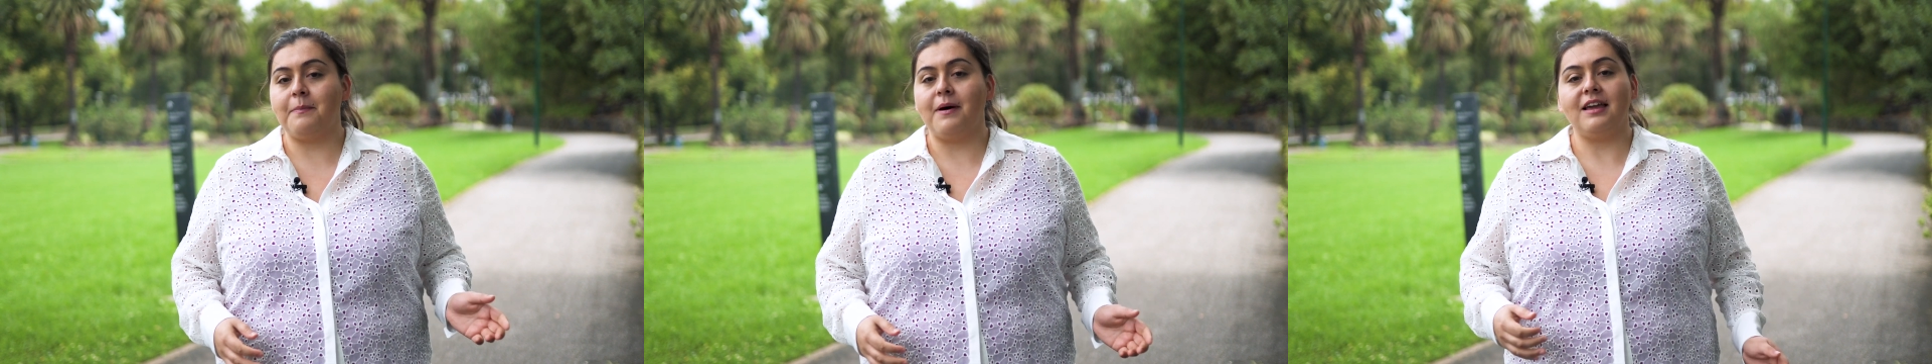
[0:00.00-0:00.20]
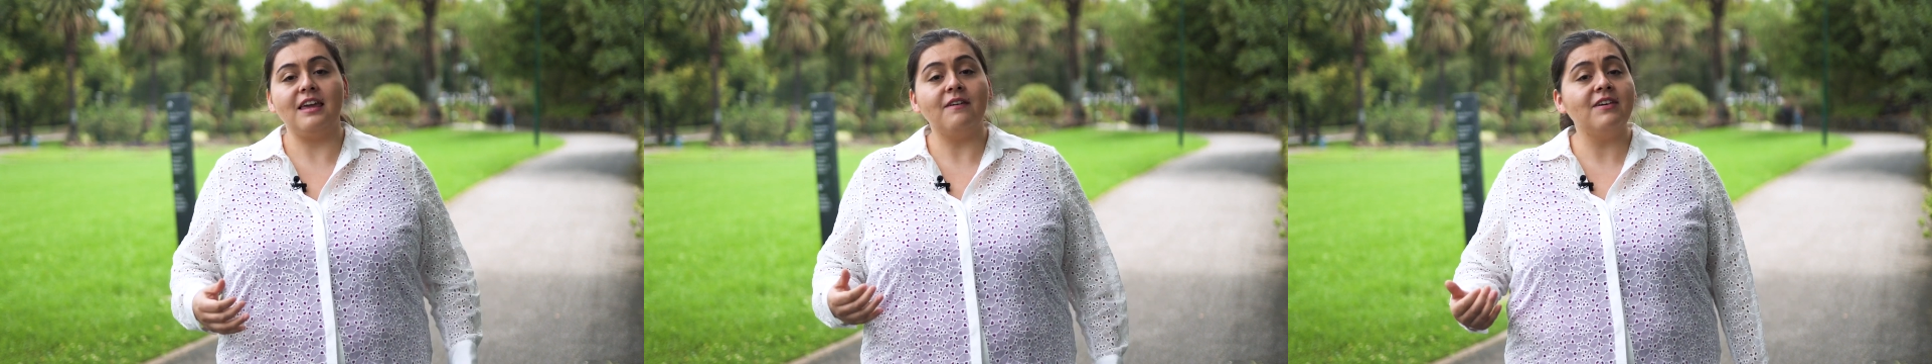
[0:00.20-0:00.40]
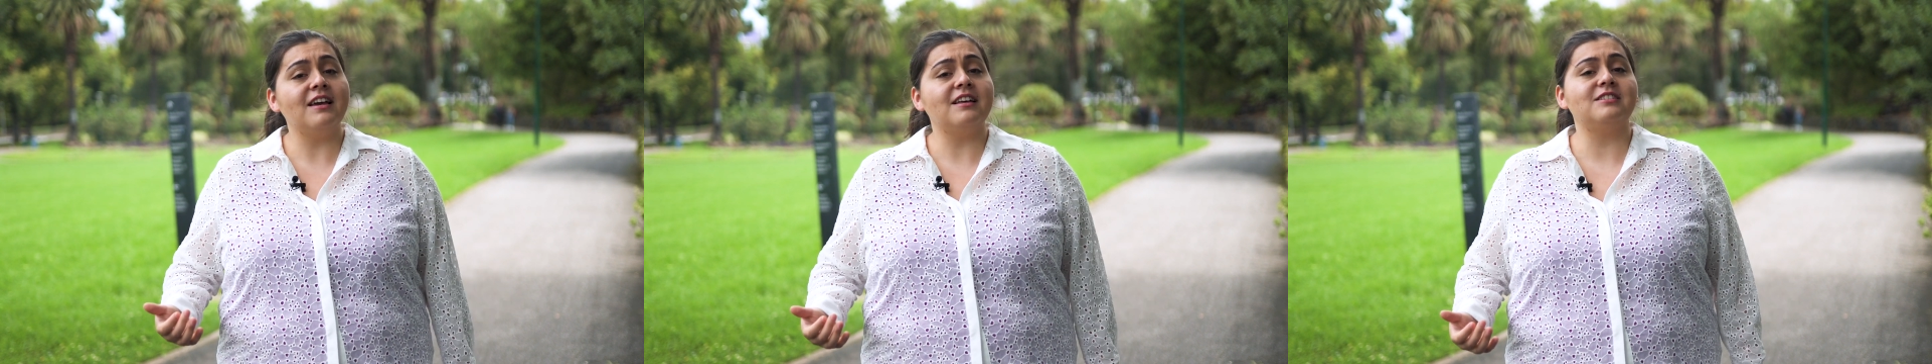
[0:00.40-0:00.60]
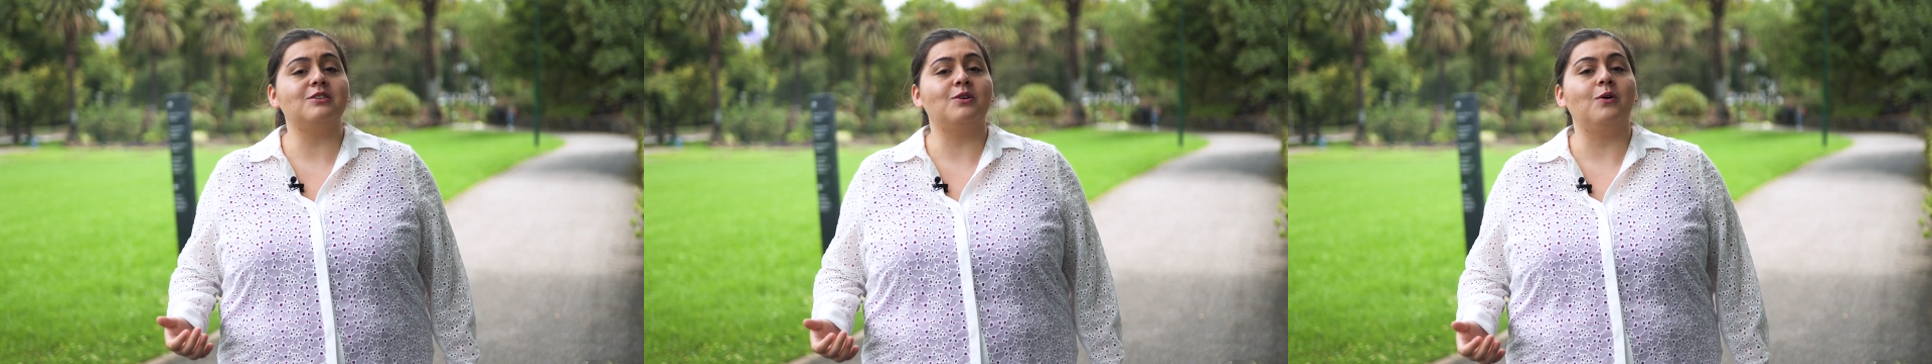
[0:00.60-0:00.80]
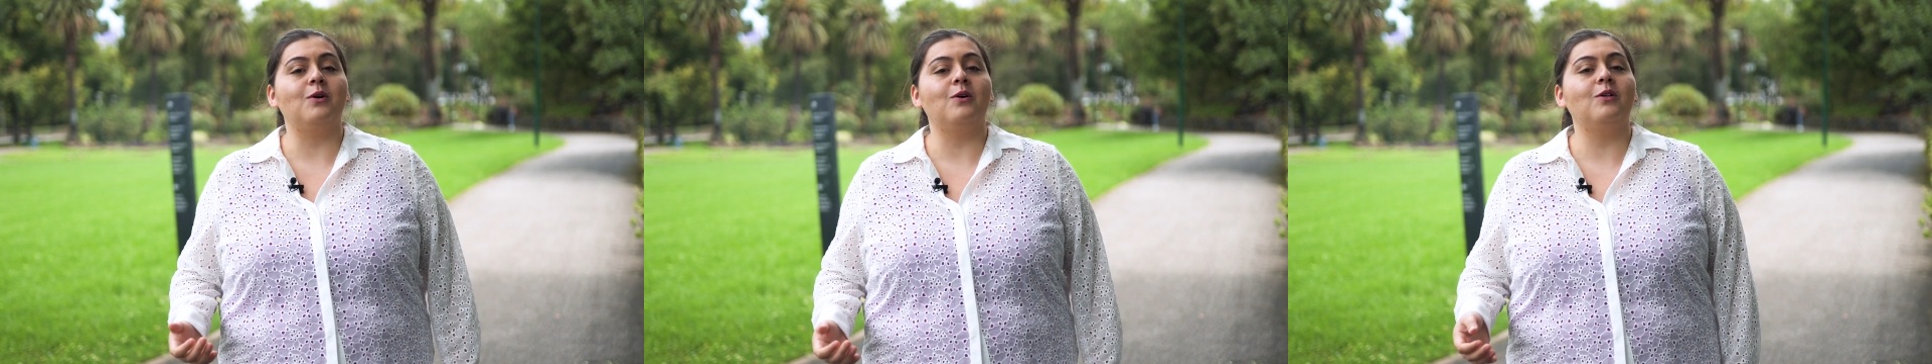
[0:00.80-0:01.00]
by giving us a
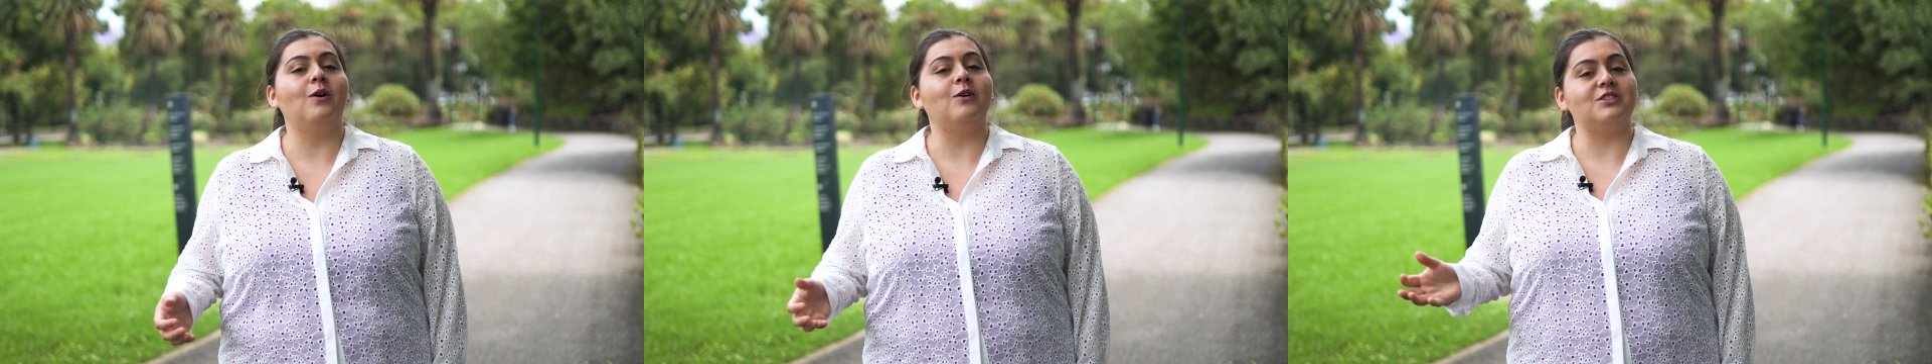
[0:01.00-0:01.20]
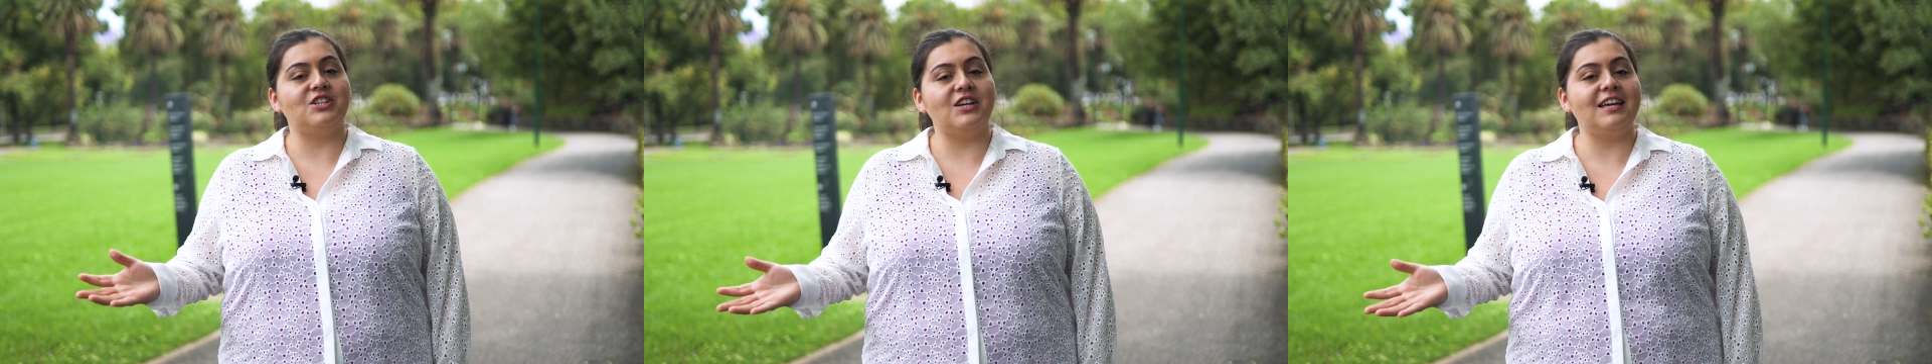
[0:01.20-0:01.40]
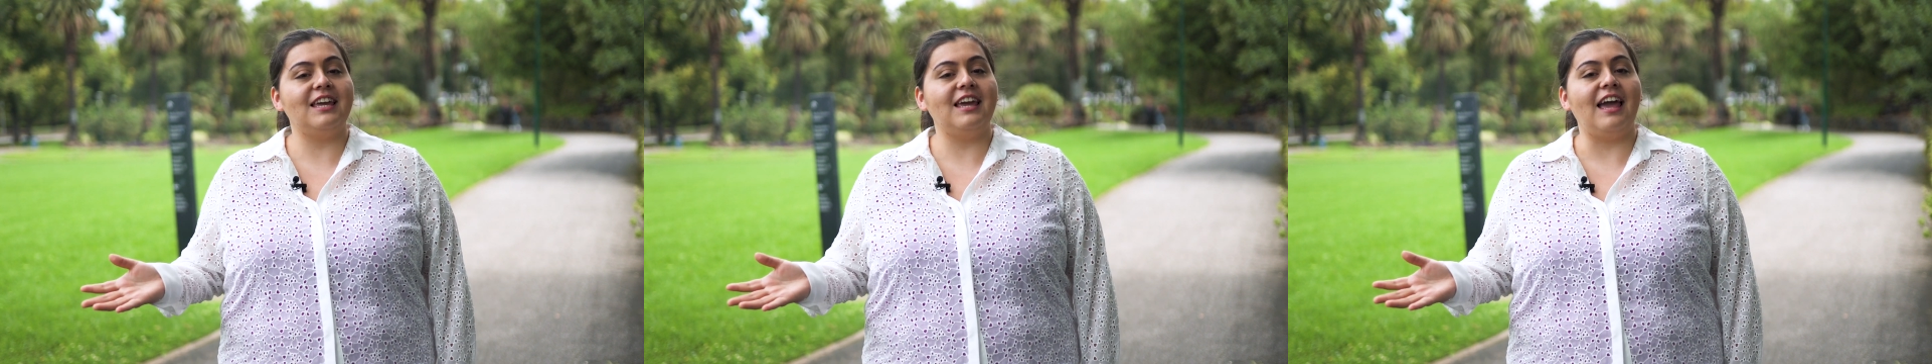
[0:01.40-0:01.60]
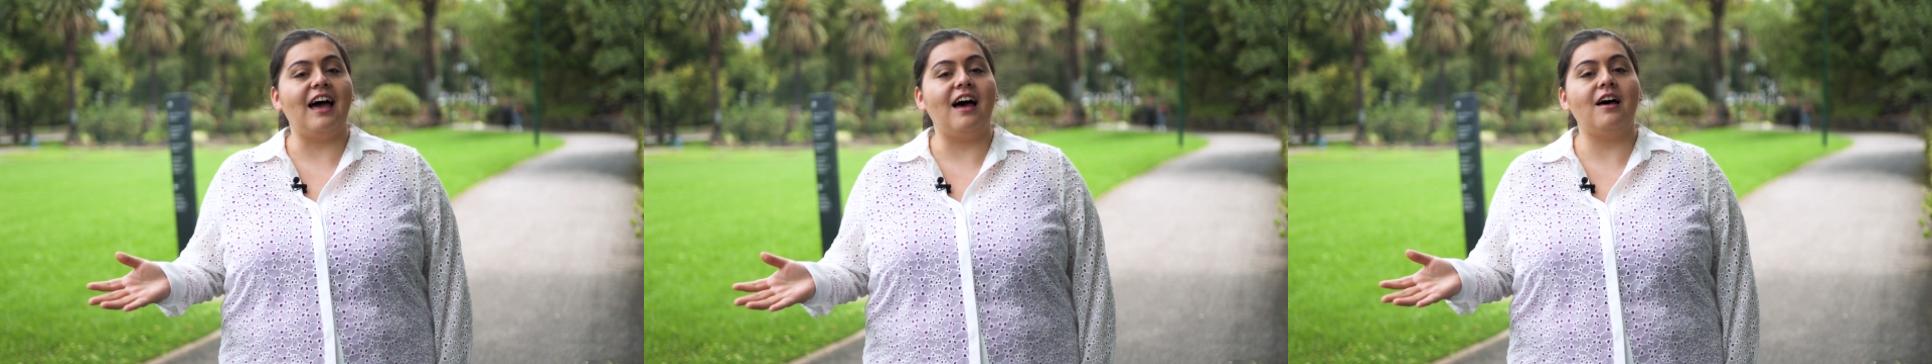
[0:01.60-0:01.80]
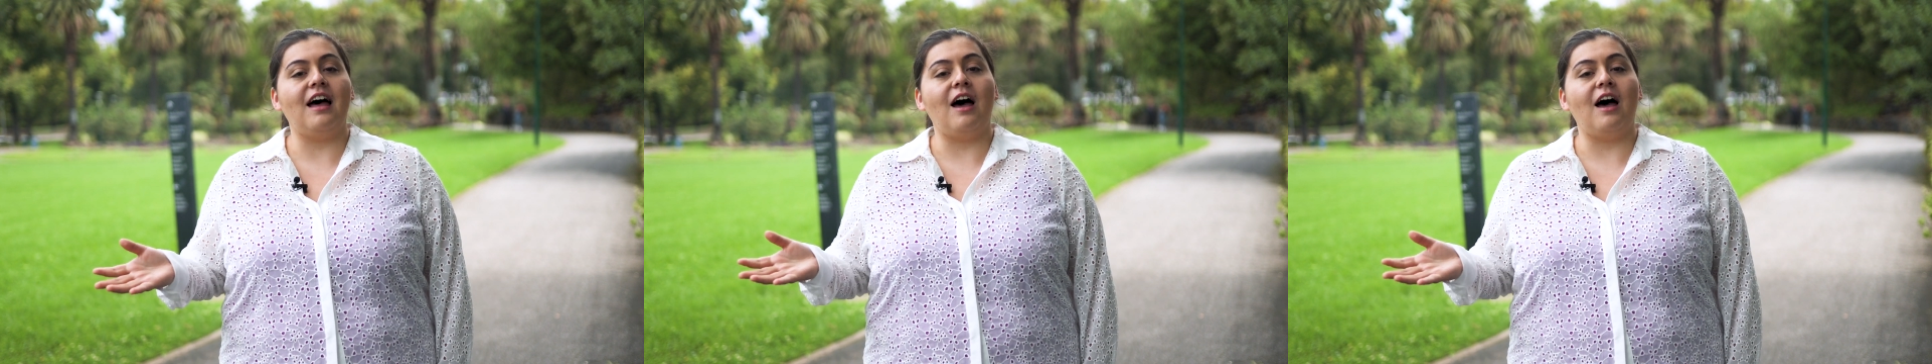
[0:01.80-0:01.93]
call or checking out